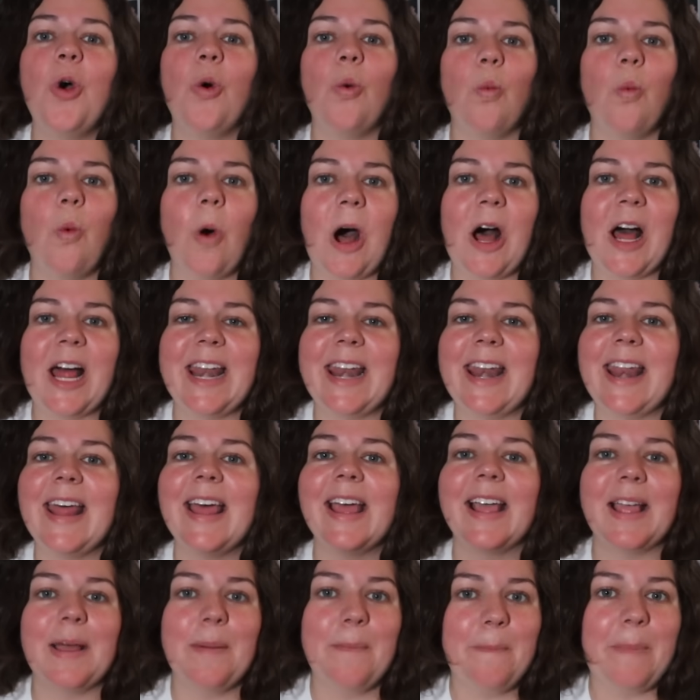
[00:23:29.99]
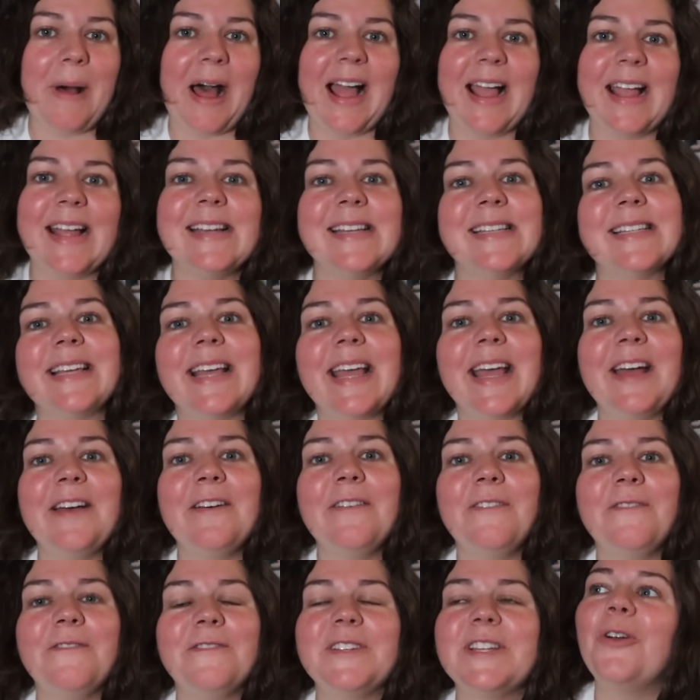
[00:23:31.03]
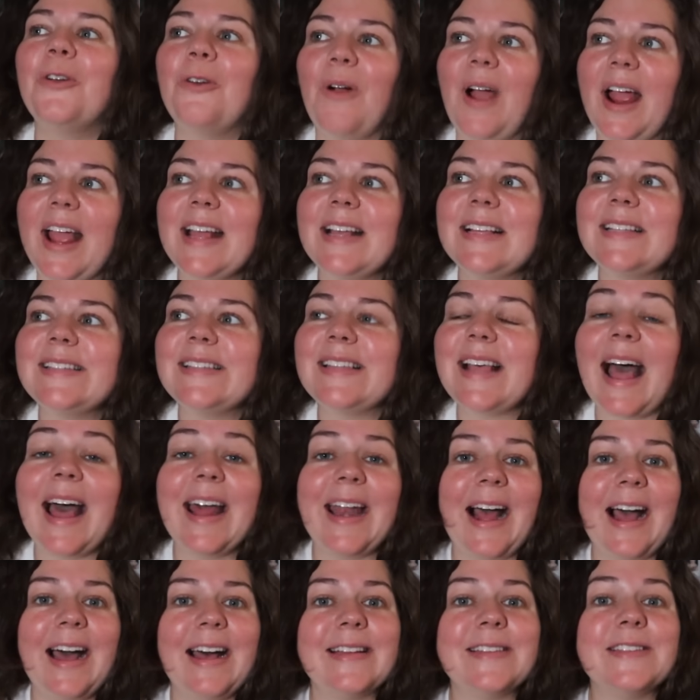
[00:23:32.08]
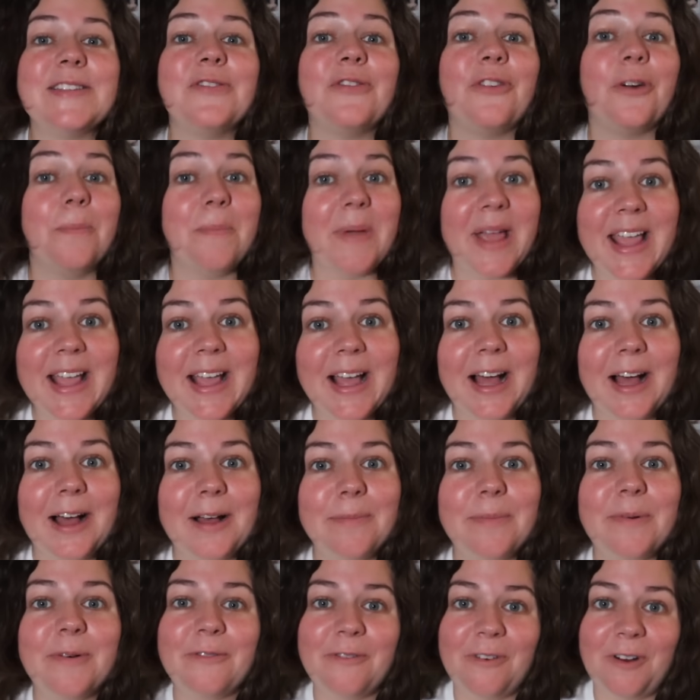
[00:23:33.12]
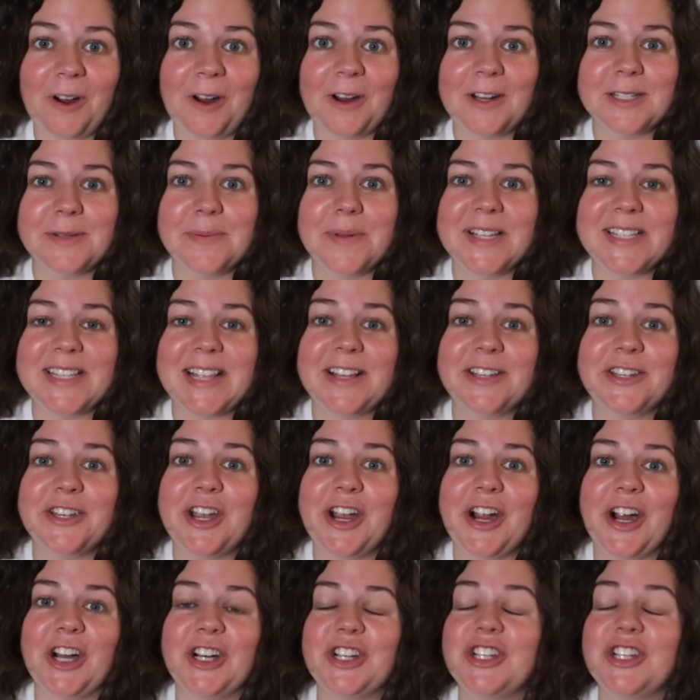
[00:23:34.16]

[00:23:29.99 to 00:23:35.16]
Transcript: one combined gift. Grace had asked for makeup for Christmas this year.